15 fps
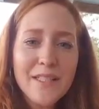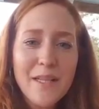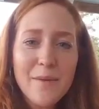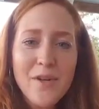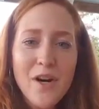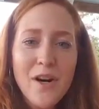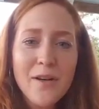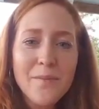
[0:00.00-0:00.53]

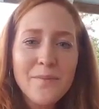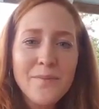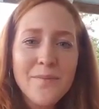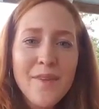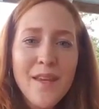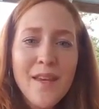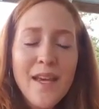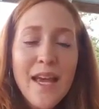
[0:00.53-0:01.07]
seminar.
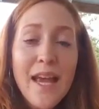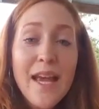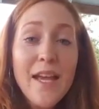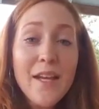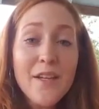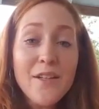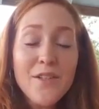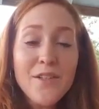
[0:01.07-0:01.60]

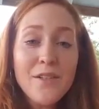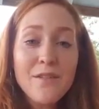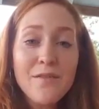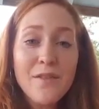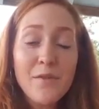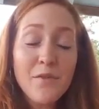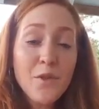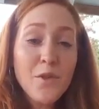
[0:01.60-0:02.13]
And
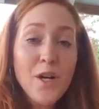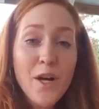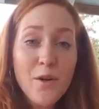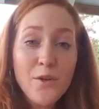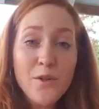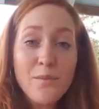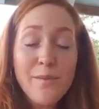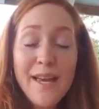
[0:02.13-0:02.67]
if you
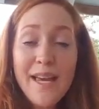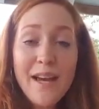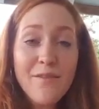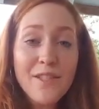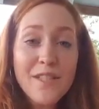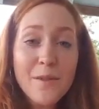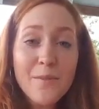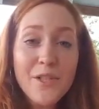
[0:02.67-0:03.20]
go, you may
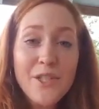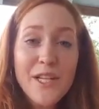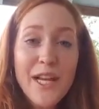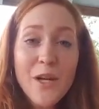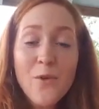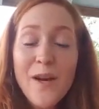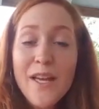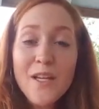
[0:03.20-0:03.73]
have a similar
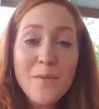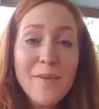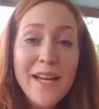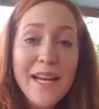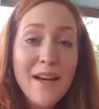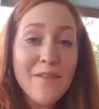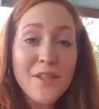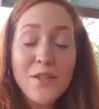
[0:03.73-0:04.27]
takeaway, you
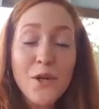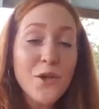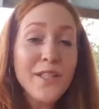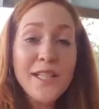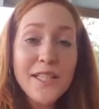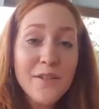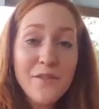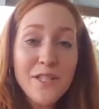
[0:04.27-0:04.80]
may have a
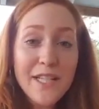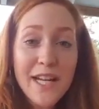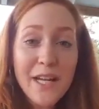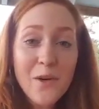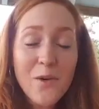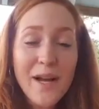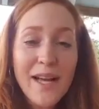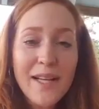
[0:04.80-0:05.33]
totally different
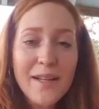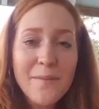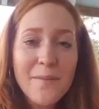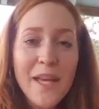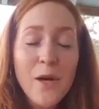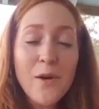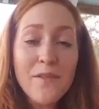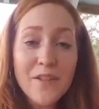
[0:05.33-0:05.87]
takeaway.
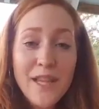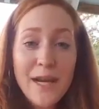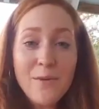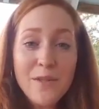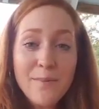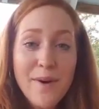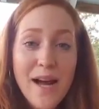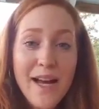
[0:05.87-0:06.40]
However, that
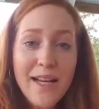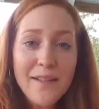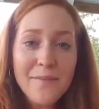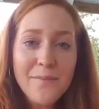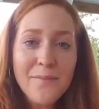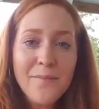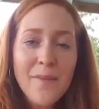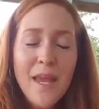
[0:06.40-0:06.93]
was mine.